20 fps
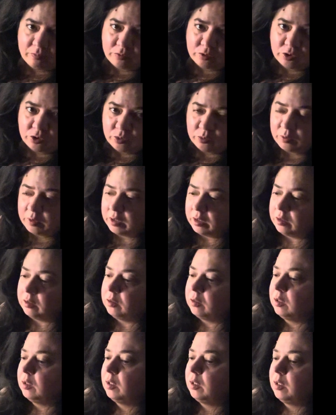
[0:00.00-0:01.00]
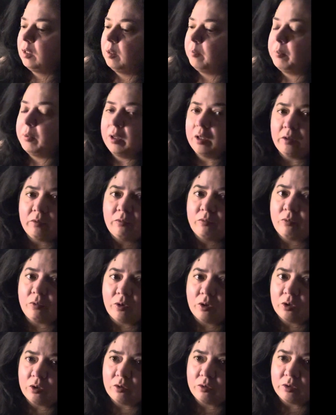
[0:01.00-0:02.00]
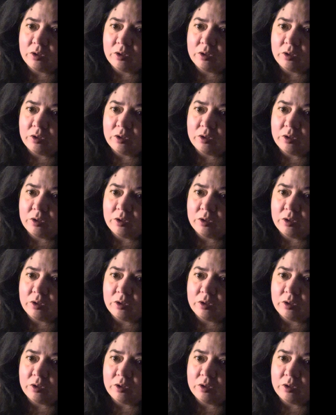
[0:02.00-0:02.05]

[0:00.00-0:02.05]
to do it. But for